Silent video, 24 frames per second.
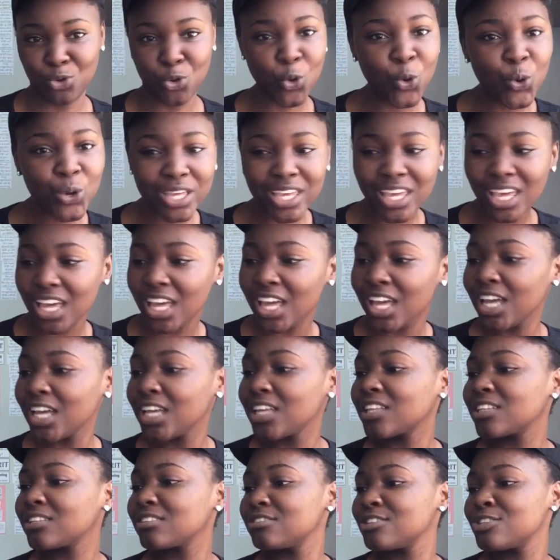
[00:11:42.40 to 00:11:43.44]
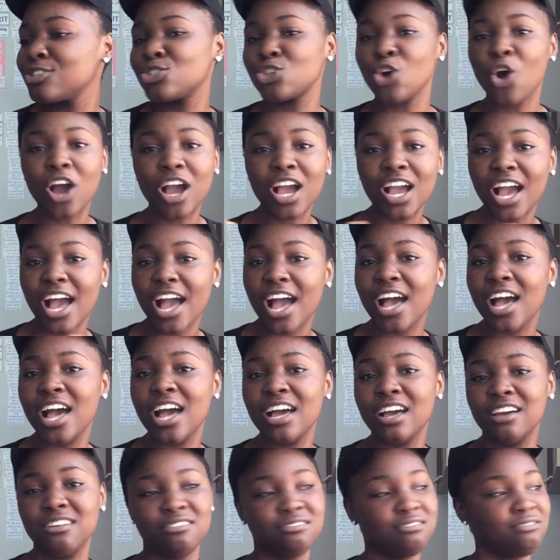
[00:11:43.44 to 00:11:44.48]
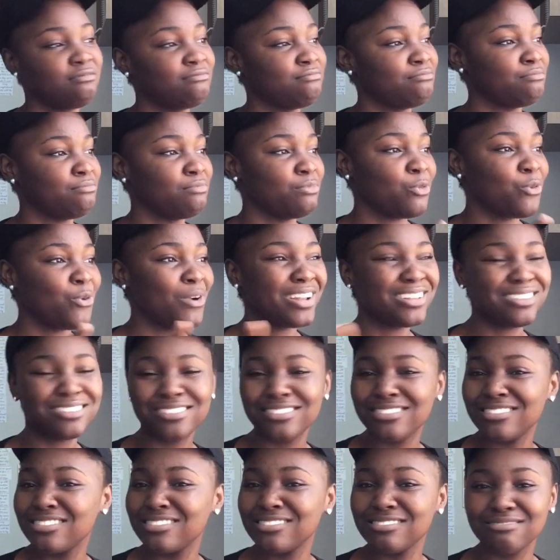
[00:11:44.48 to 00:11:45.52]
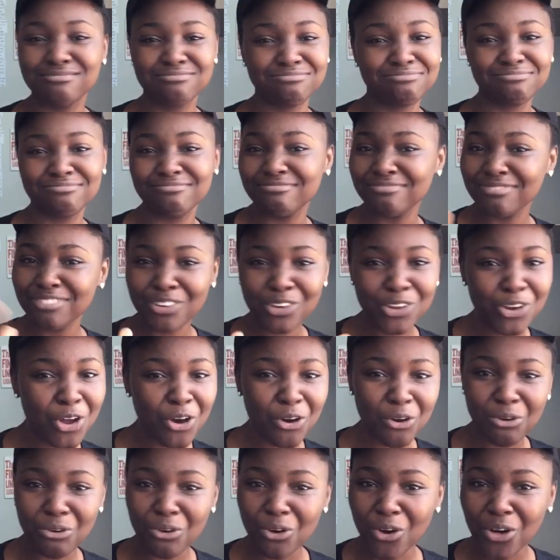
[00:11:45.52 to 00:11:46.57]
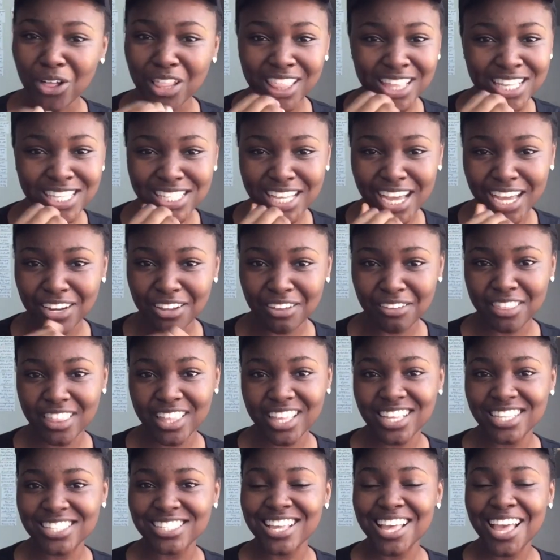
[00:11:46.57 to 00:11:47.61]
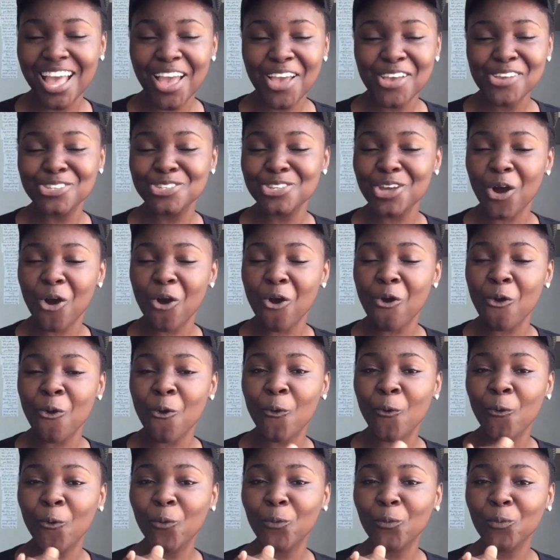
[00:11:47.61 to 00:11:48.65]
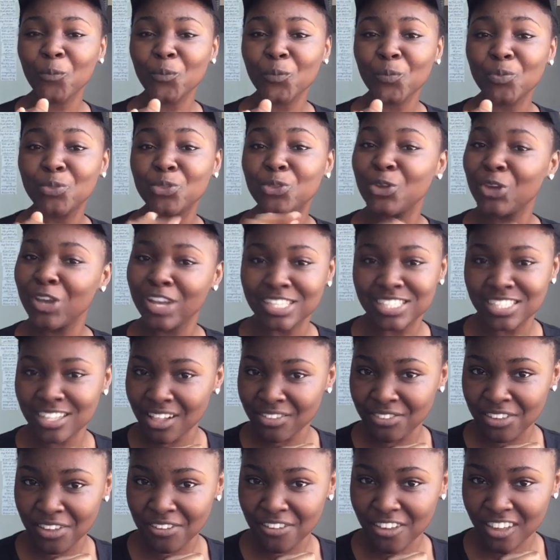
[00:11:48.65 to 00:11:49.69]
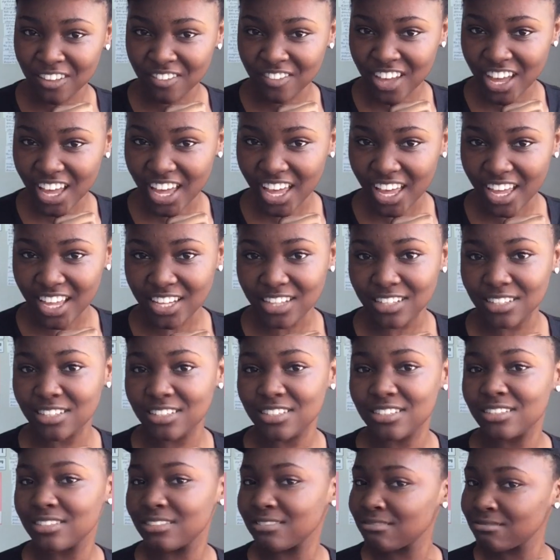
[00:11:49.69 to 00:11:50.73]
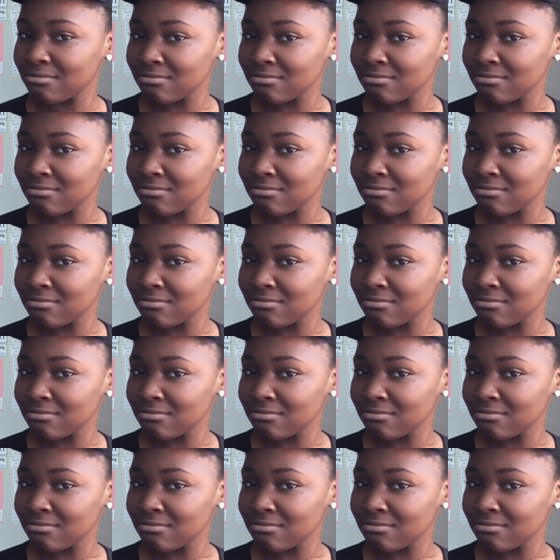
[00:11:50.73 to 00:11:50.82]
cooking, soccer, all these kind of things. So do yourself a favor and